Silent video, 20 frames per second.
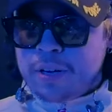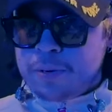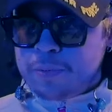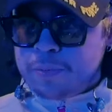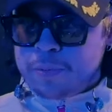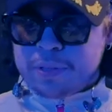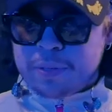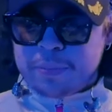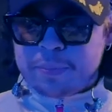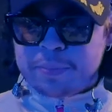
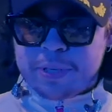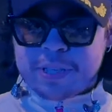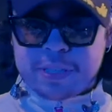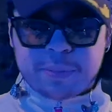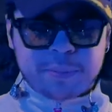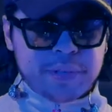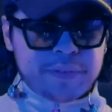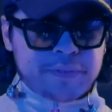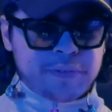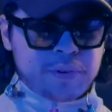with the
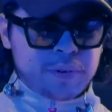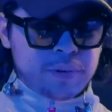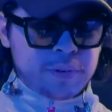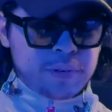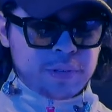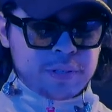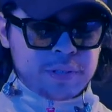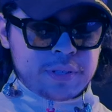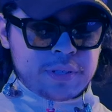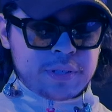Bigsby, of
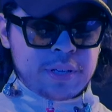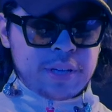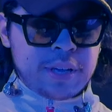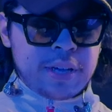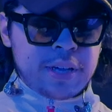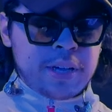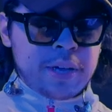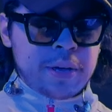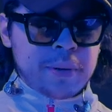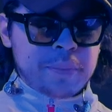course,
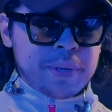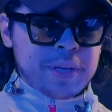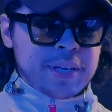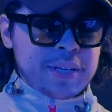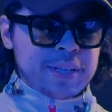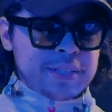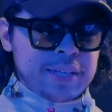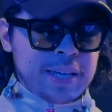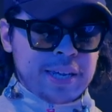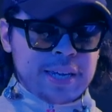
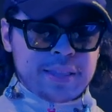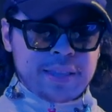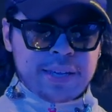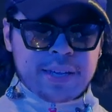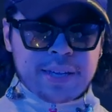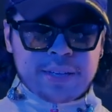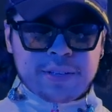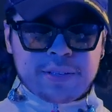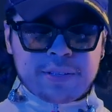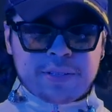because
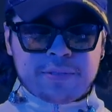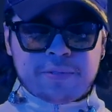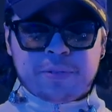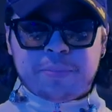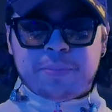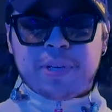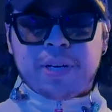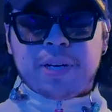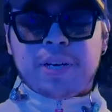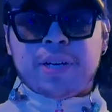anything else
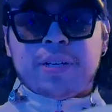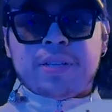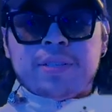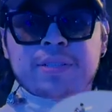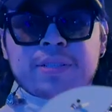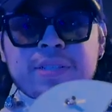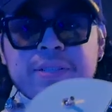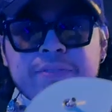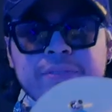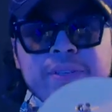would be
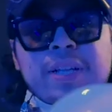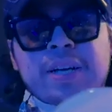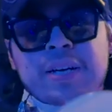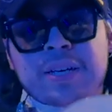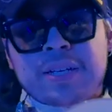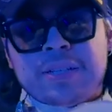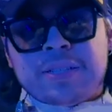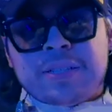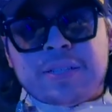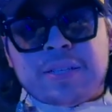
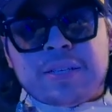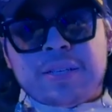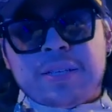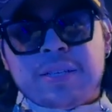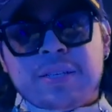uncivilized.